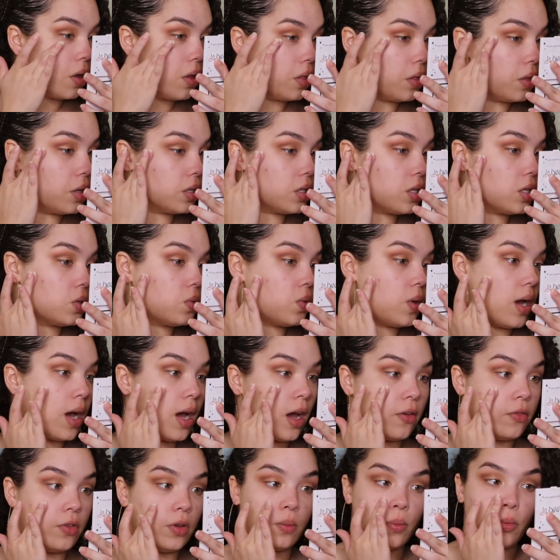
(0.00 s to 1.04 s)
this is what
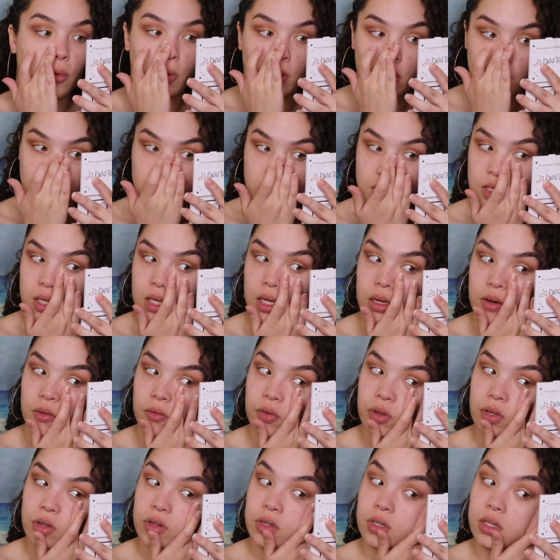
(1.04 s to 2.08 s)
having poreless skin
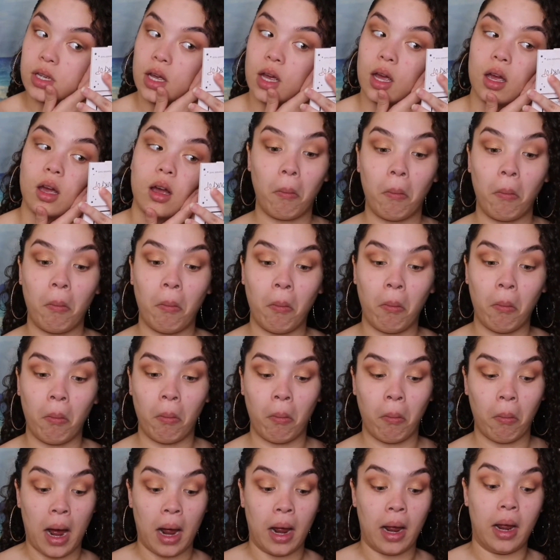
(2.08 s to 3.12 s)
feels like.
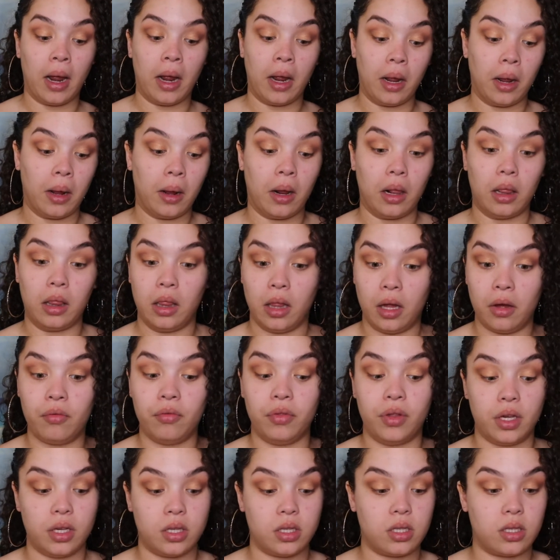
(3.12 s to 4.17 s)
I
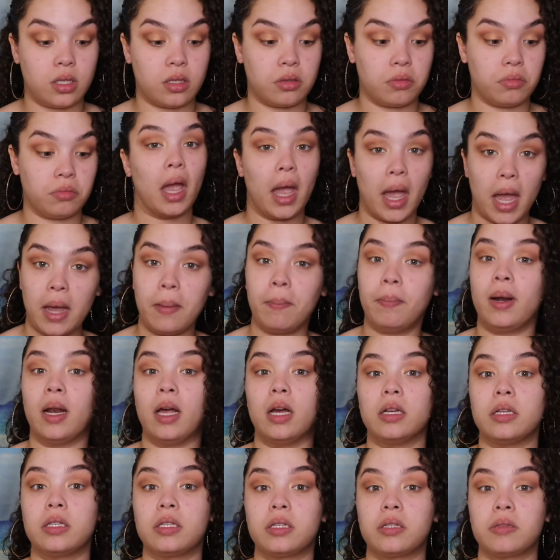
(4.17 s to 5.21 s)
love this. A
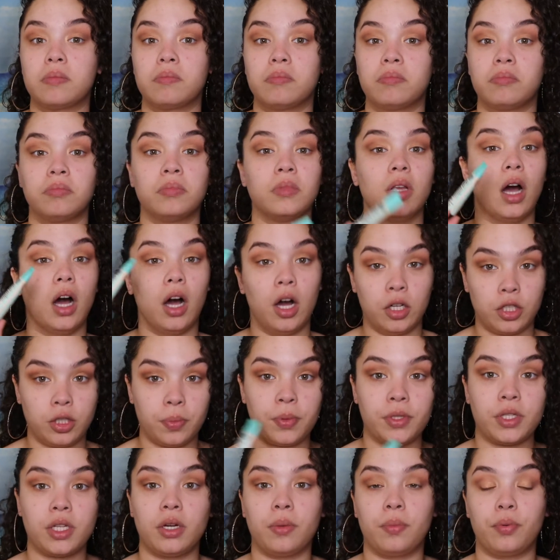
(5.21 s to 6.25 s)
plus,
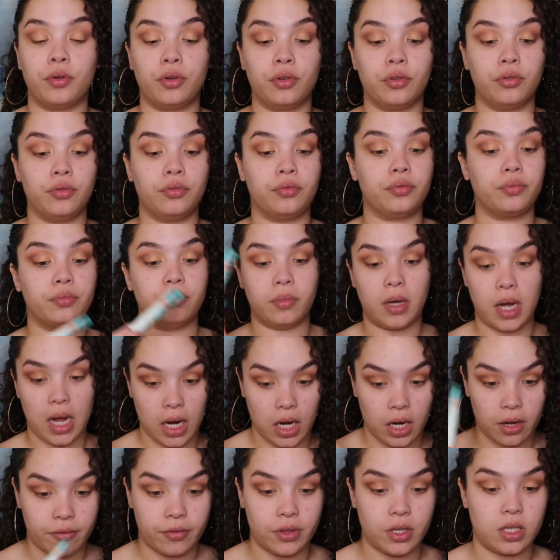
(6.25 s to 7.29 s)
100% approve. I
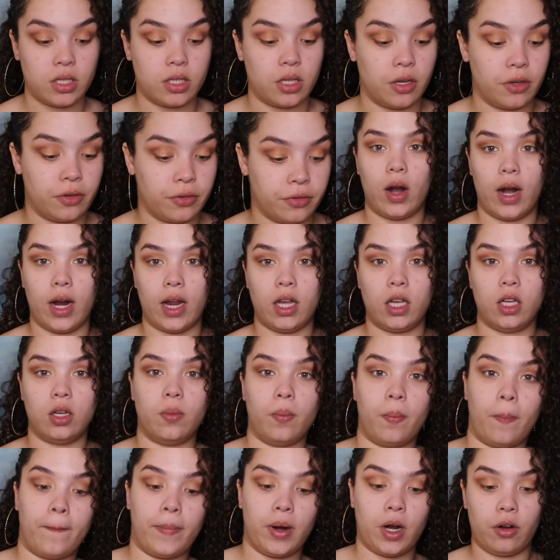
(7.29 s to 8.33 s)
love this stuff. All right,
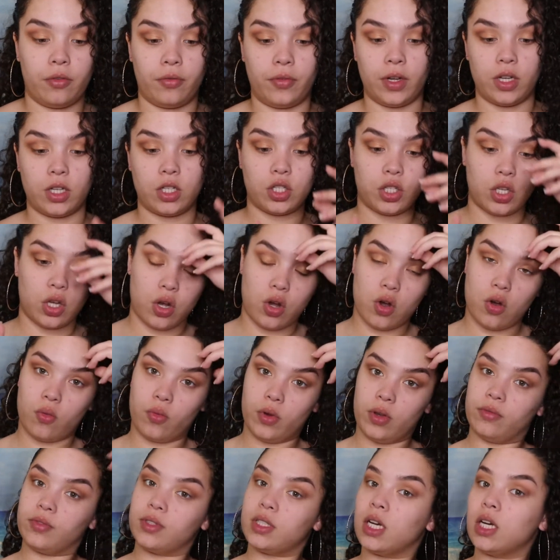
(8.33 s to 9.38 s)
perfect. So
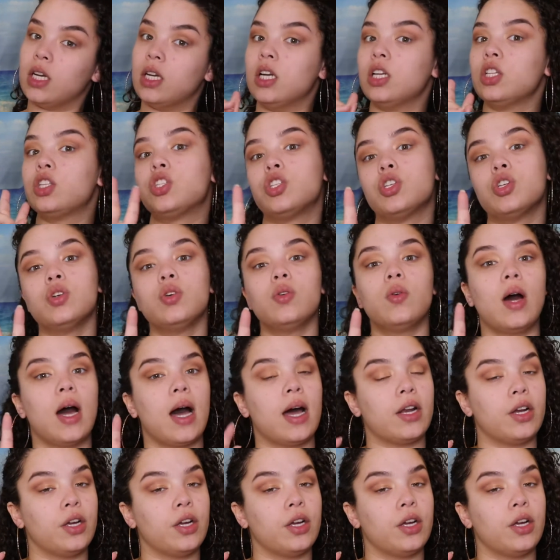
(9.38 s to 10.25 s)
we've done two